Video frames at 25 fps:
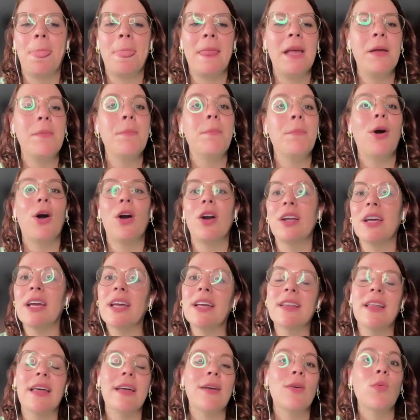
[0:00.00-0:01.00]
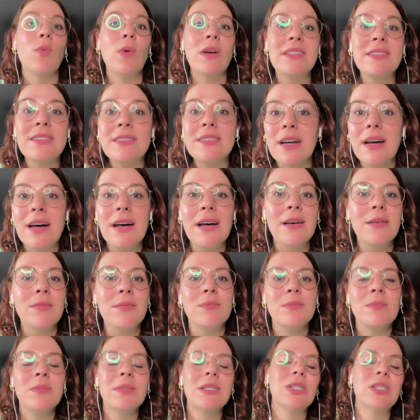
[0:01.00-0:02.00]
imparting like
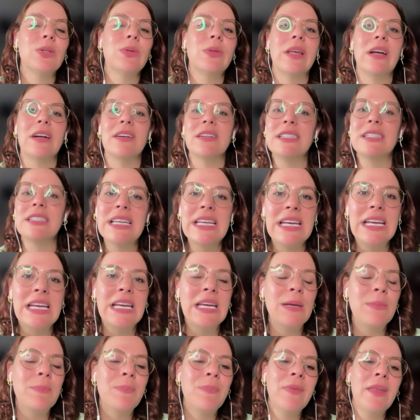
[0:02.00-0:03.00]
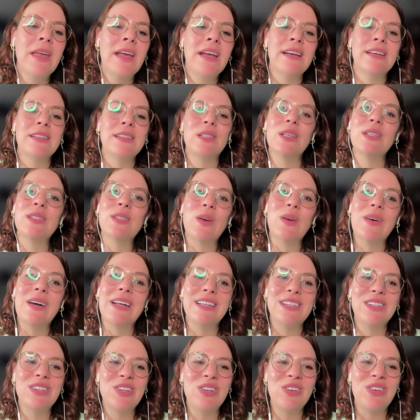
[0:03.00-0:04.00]
wisdom to their team. So let's go ahead
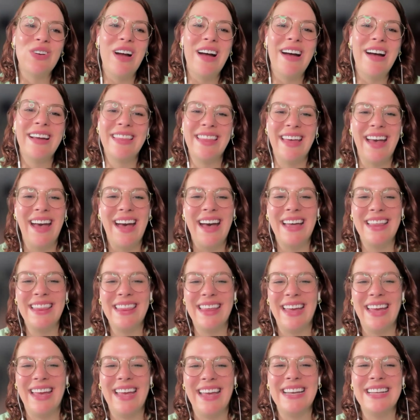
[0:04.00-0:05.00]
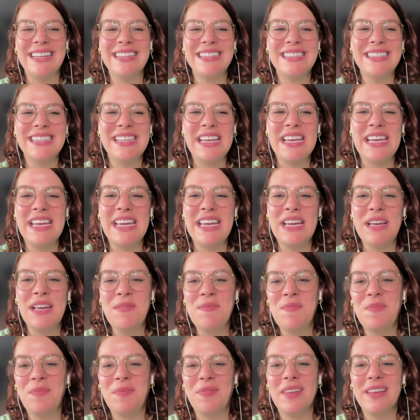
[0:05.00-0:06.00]
and try that then and see
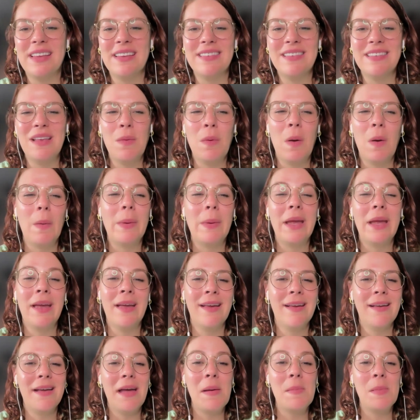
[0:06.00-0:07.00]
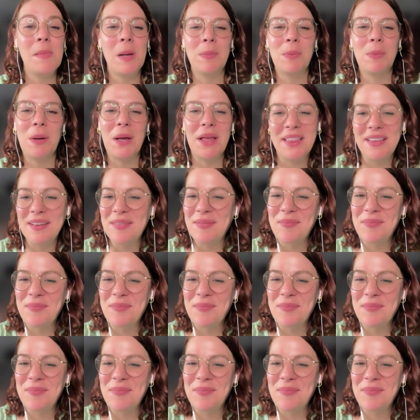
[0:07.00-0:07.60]
what we come up with.